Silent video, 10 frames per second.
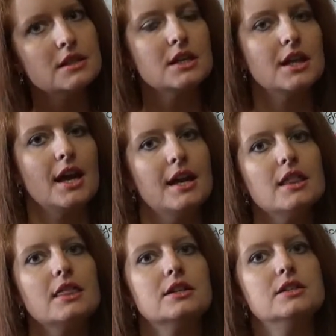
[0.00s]

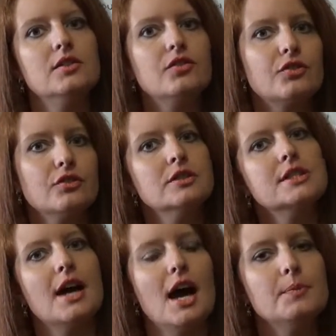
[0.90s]
okay, the
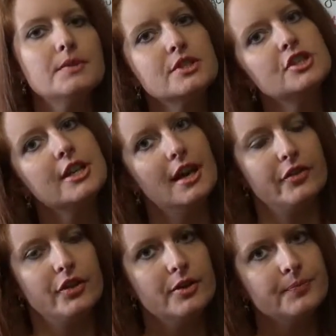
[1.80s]
different types
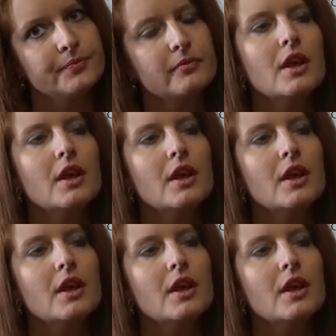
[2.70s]
together?